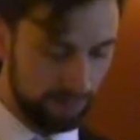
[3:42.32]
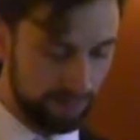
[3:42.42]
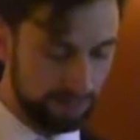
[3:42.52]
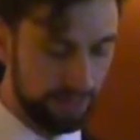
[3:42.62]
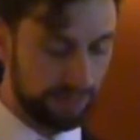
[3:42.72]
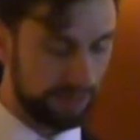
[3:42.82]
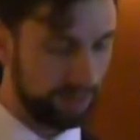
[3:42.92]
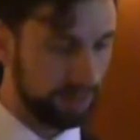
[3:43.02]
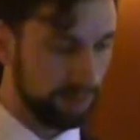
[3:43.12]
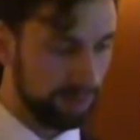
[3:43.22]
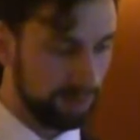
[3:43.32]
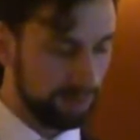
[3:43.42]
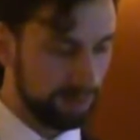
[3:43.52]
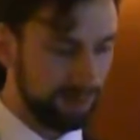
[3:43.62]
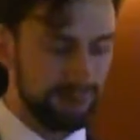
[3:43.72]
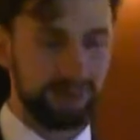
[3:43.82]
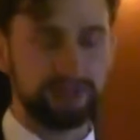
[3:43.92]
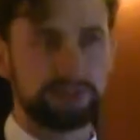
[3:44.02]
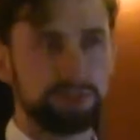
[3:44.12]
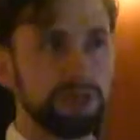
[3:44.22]
Things like,
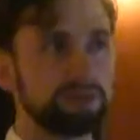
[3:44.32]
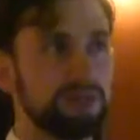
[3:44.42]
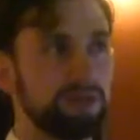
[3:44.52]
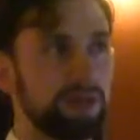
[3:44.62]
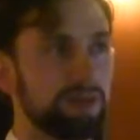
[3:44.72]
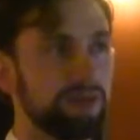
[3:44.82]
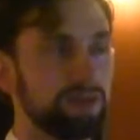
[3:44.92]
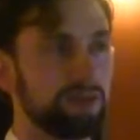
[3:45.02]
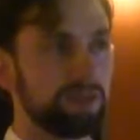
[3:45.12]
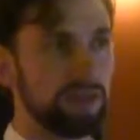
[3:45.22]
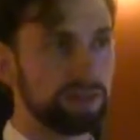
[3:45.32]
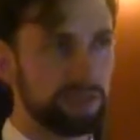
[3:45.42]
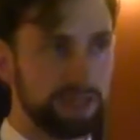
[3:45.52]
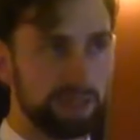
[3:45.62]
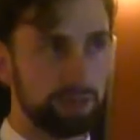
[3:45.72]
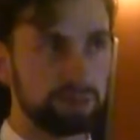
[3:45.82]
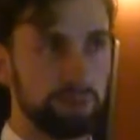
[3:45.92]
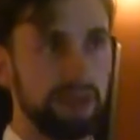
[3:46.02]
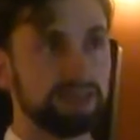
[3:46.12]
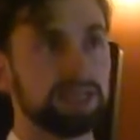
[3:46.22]
and sometimes I think that the things that he
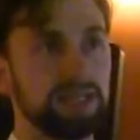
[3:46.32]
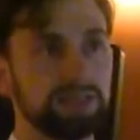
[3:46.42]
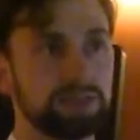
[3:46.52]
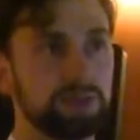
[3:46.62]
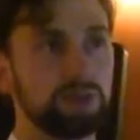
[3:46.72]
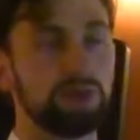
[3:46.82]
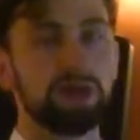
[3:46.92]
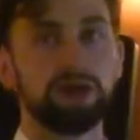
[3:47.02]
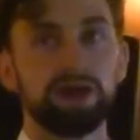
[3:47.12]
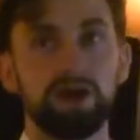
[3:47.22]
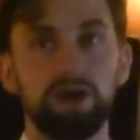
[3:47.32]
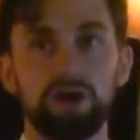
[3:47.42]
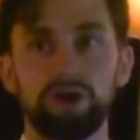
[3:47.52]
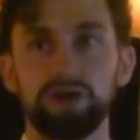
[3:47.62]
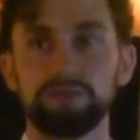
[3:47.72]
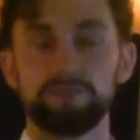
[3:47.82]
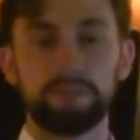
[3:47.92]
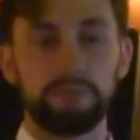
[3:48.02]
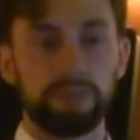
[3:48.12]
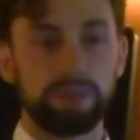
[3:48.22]
was paying attention to are
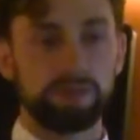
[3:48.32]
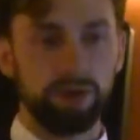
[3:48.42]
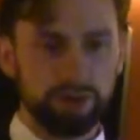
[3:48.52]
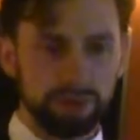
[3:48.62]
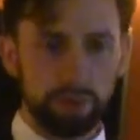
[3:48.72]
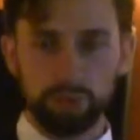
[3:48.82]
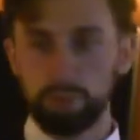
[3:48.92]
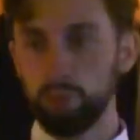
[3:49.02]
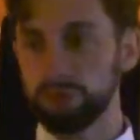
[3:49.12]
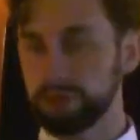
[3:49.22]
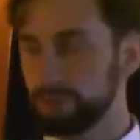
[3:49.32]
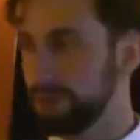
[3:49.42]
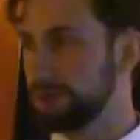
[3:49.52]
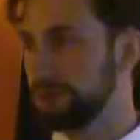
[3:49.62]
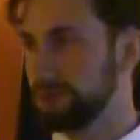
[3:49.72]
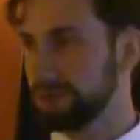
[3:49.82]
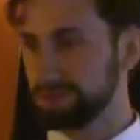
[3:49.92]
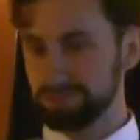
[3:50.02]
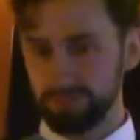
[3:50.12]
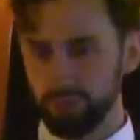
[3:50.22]
not only more important, but
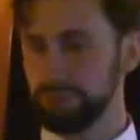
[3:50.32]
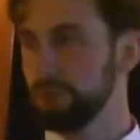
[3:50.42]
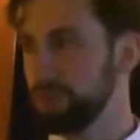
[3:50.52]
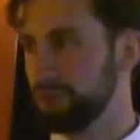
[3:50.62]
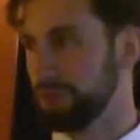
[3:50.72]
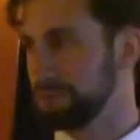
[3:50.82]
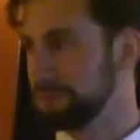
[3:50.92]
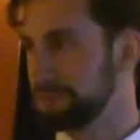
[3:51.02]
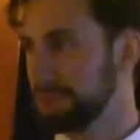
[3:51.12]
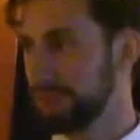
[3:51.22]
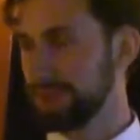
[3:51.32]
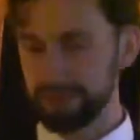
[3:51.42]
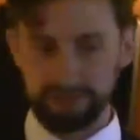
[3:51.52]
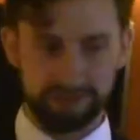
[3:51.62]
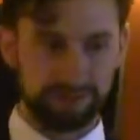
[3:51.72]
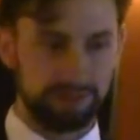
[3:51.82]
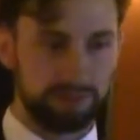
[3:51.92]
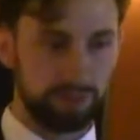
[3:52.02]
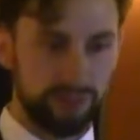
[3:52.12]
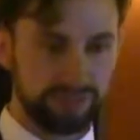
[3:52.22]
more beautiful than
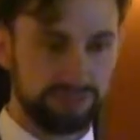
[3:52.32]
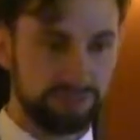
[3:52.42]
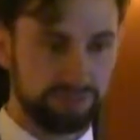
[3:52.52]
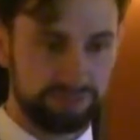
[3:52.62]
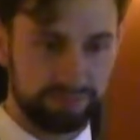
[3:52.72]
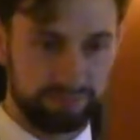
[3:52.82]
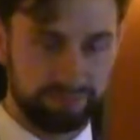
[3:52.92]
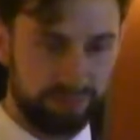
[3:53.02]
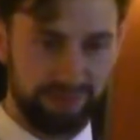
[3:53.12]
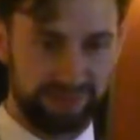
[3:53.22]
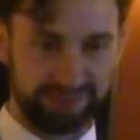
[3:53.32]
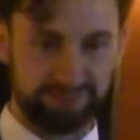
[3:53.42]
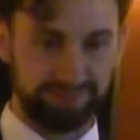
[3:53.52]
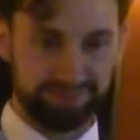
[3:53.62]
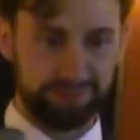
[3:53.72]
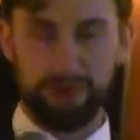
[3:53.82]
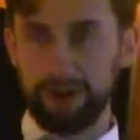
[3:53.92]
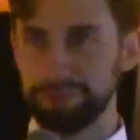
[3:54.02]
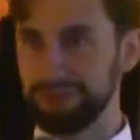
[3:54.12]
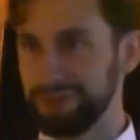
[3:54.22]
the rest of all this
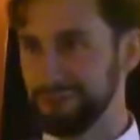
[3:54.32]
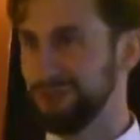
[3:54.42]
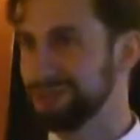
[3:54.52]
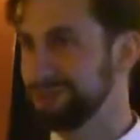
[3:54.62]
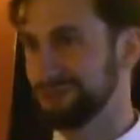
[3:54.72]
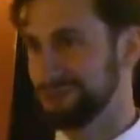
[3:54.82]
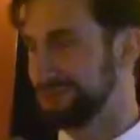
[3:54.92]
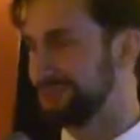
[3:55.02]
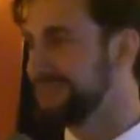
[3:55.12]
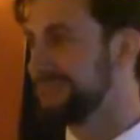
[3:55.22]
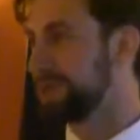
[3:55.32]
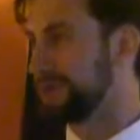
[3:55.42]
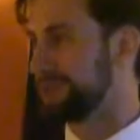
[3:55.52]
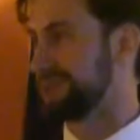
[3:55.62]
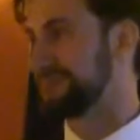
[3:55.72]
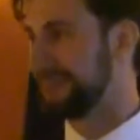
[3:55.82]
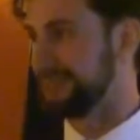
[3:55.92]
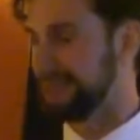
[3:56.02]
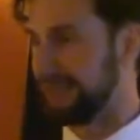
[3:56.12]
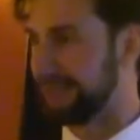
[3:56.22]
crap that the rest of us are dealing with on a
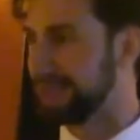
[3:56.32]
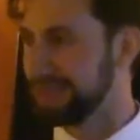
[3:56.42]
day-to-day.